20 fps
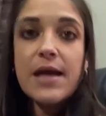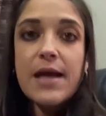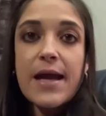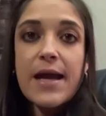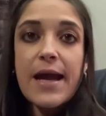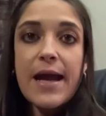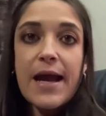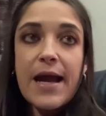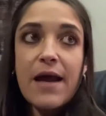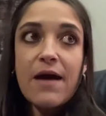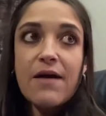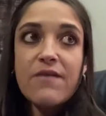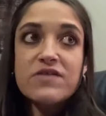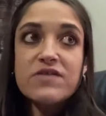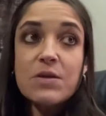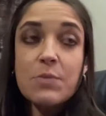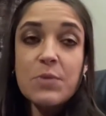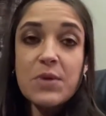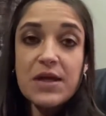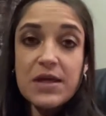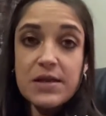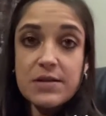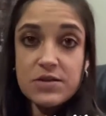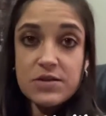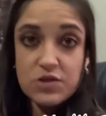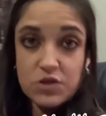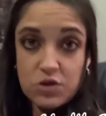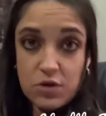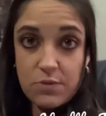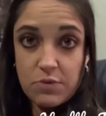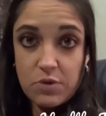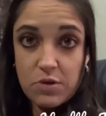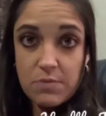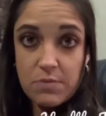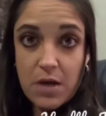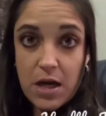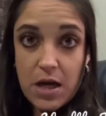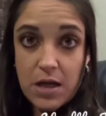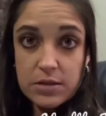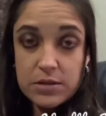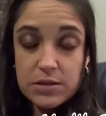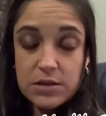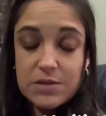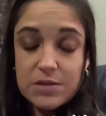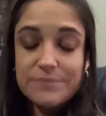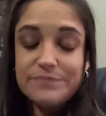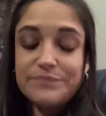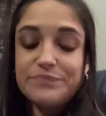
have something in the description box.